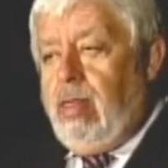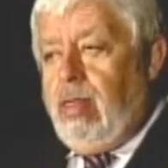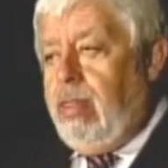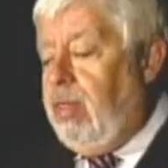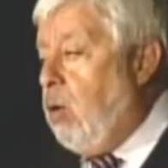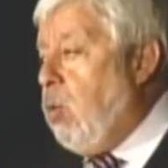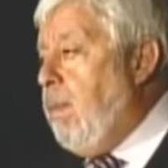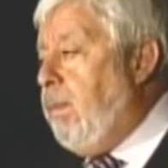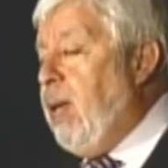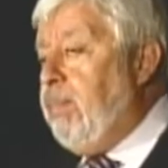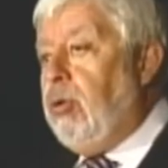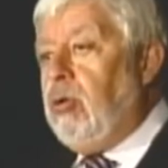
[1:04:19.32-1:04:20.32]
There were
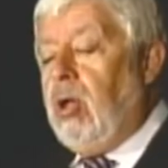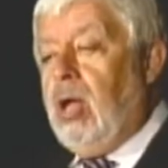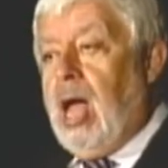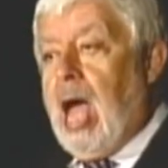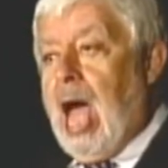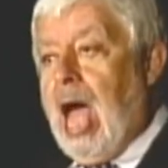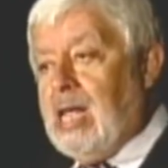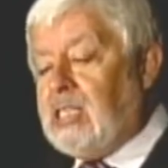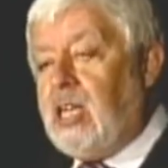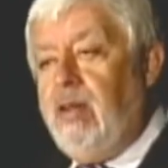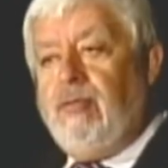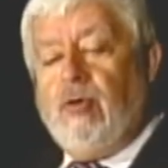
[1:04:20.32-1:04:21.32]
people
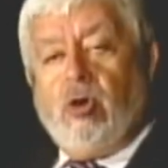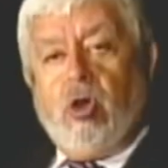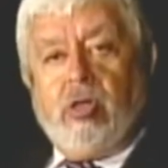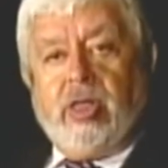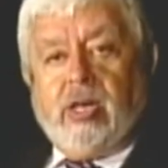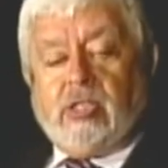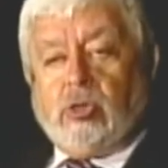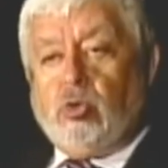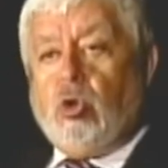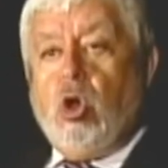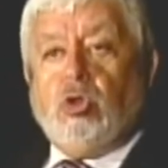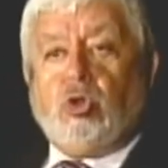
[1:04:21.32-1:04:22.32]
asking for others to
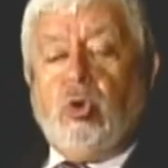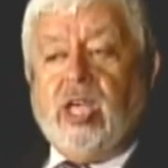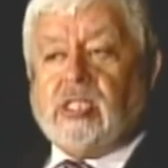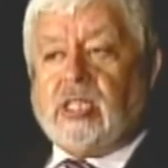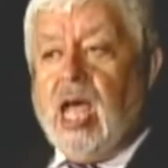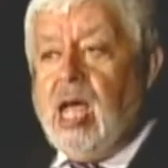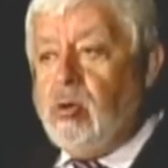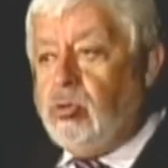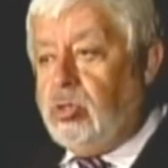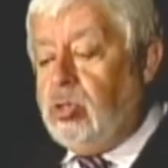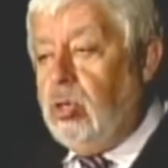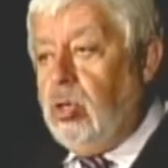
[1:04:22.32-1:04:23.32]
go to his
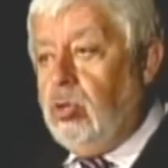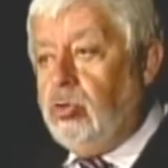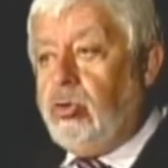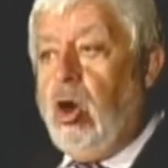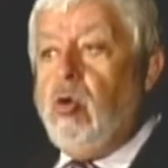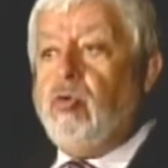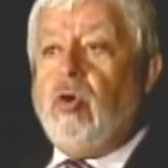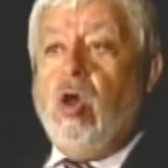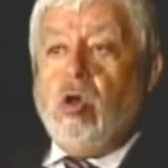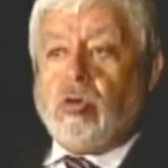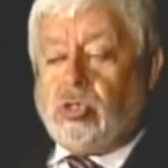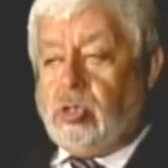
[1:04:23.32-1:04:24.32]
house, throw
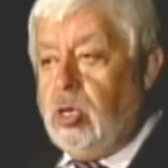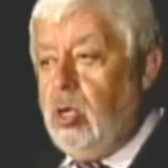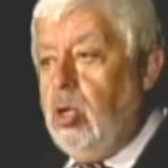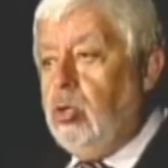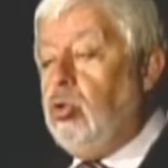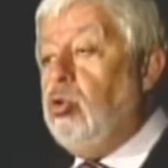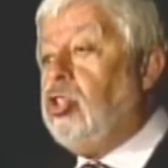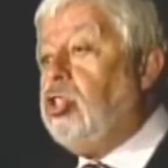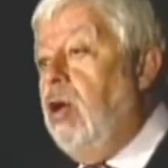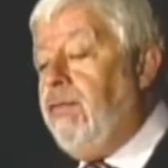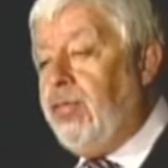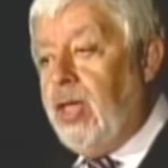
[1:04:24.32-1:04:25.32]
rocks, do
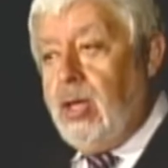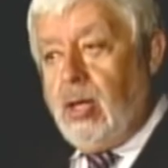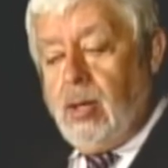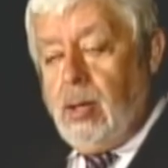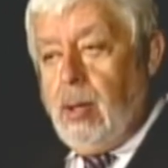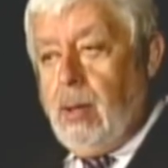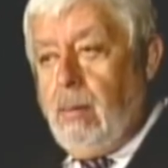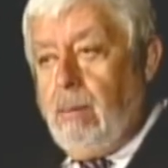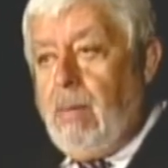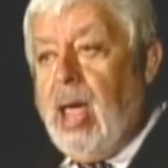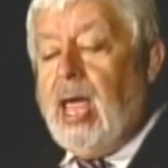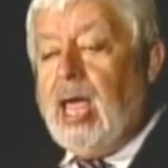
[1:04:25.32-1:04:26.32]
something,
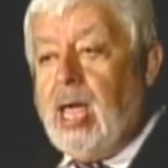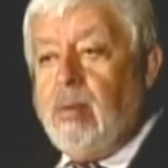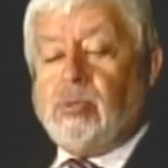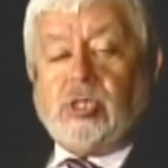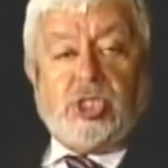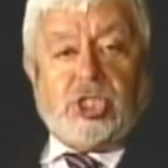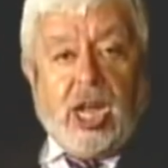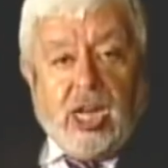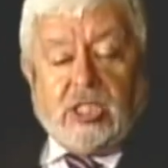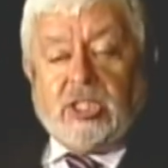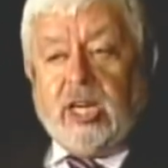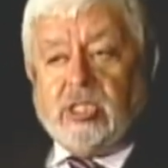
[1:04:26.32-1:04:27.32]
make him
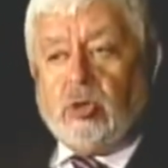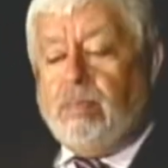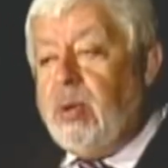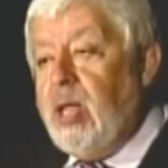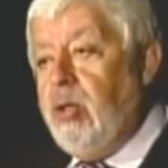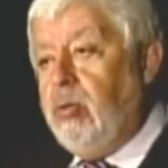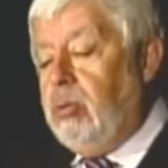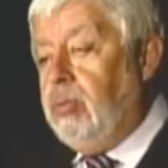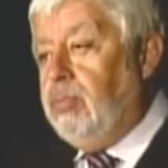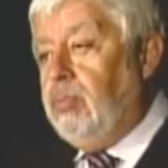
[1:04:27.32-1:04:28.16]
change his opinion.